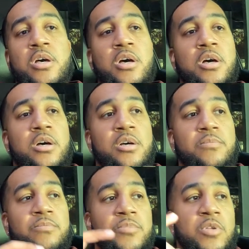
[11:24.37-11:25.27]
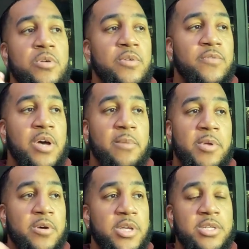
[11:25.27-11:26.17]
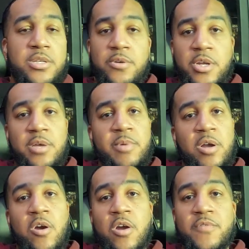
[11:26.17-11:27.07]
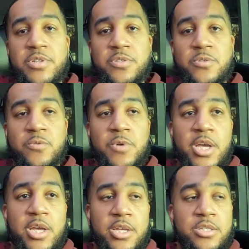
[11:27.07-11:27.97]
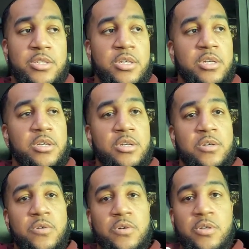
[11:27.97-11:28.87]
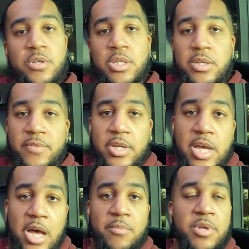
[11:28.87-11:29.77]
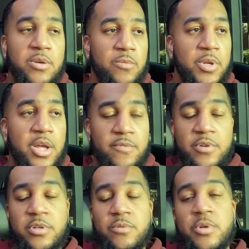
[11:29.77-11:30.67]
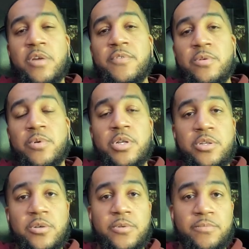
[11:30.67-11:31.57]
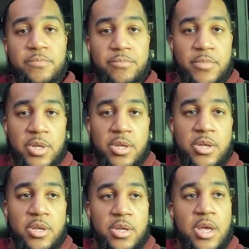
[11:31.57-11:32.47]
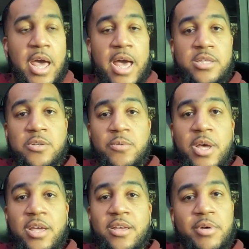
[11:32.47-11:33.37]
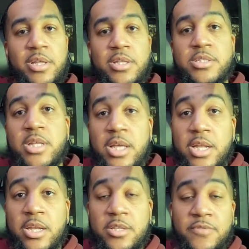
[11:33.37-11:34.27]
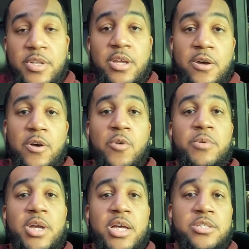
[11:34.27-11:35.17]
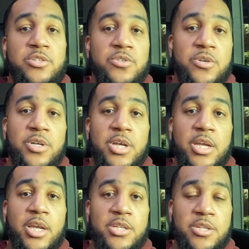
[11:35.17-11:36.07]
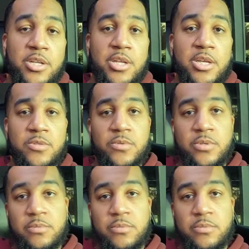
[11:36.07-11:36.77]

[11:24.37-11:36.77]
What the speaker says: You can find me on Instagram at CarVenturesReg, or you can leave a comment, whatever you want to do, ask away. But this is the end of this video. Hope you guys enjoyed. I'll catch you on the next one.